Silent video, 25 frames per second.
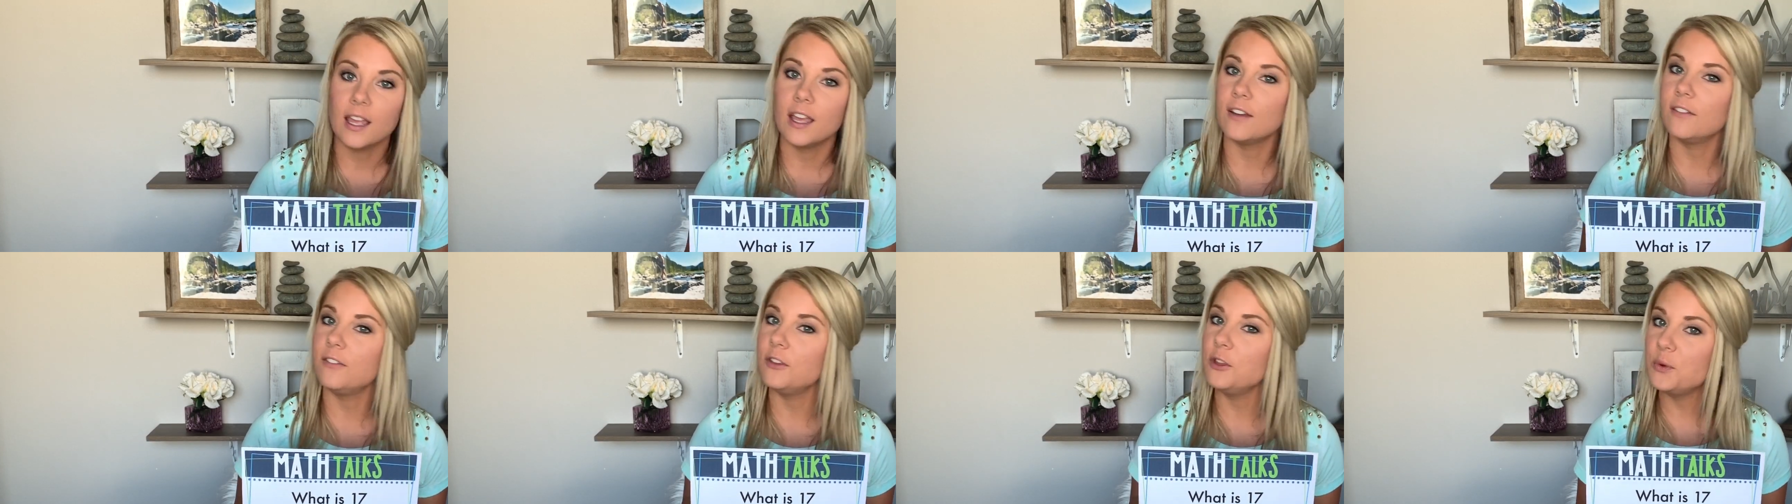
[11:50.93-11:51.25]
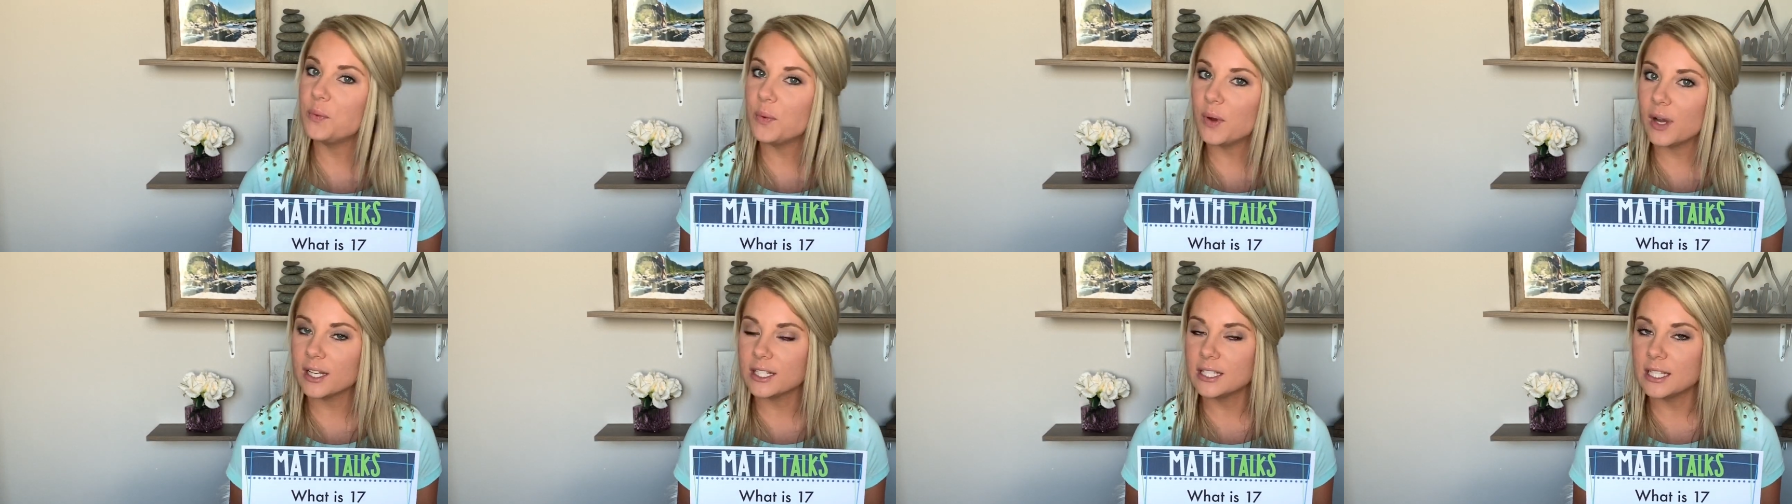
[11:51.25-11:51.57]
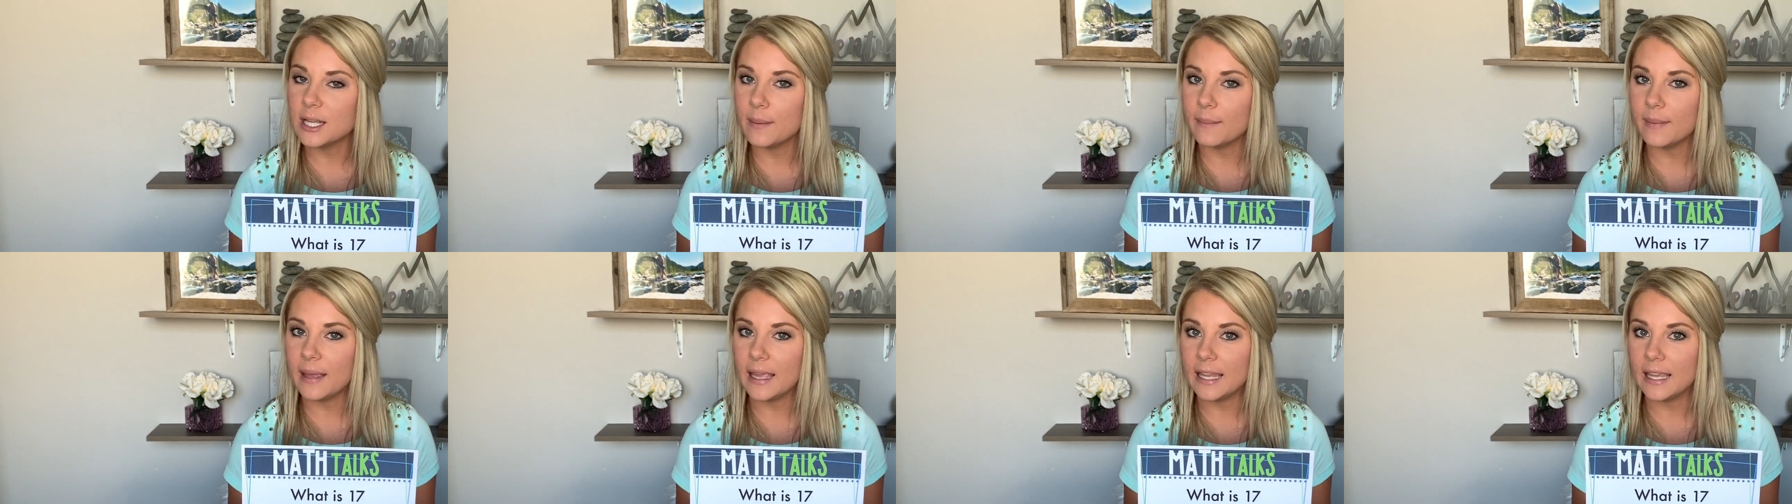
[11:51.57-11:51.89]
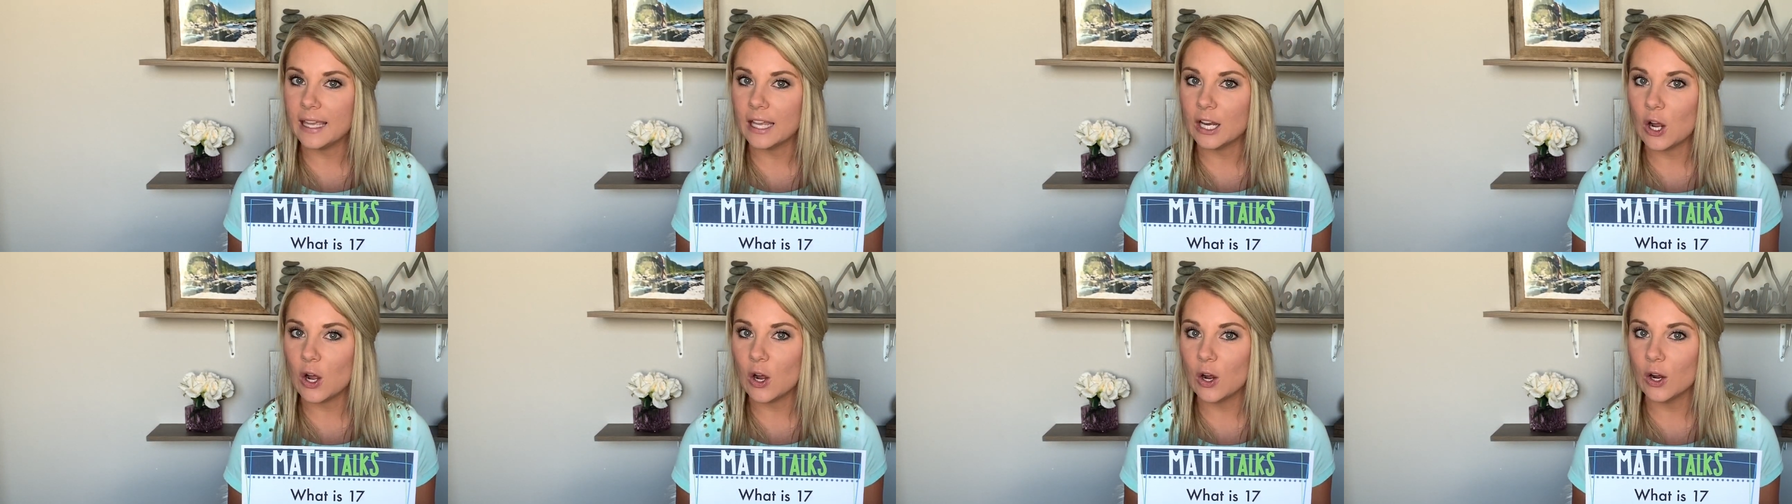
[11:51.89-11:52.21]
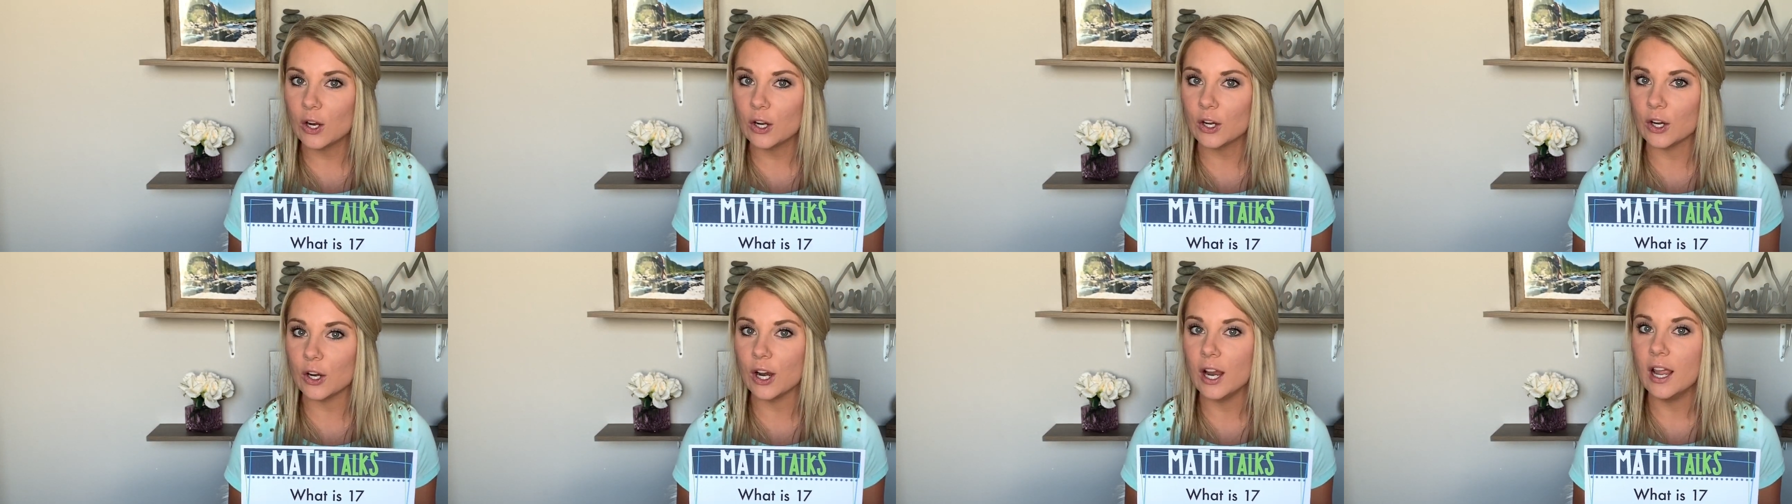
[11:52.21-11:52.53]
if you want to make it
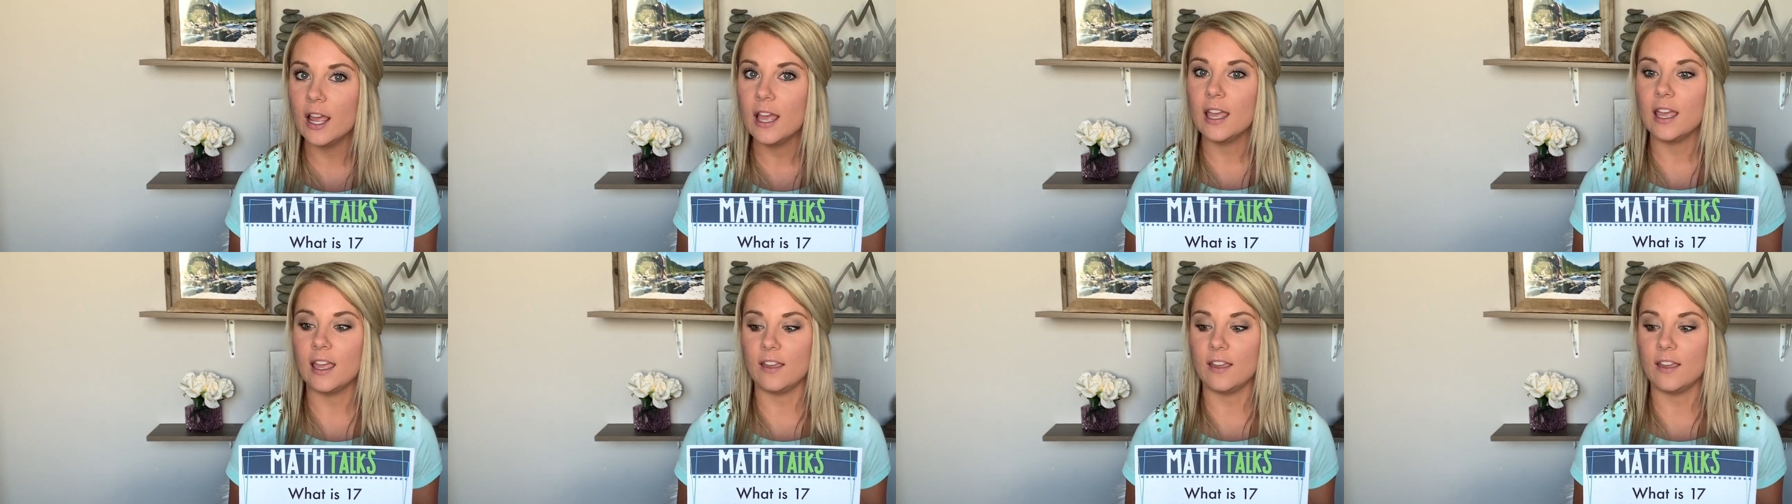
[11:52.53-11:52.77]
harder,